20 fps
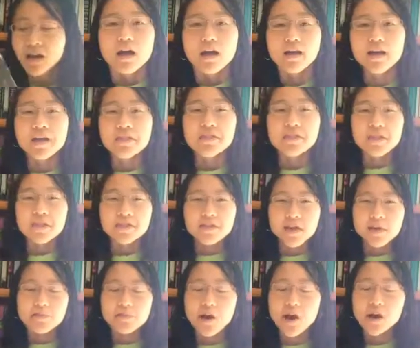And I think
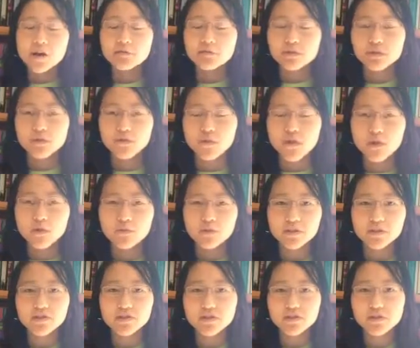that part was from
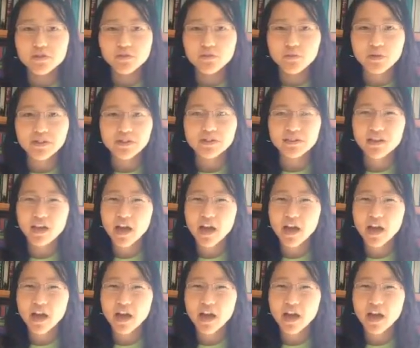when she was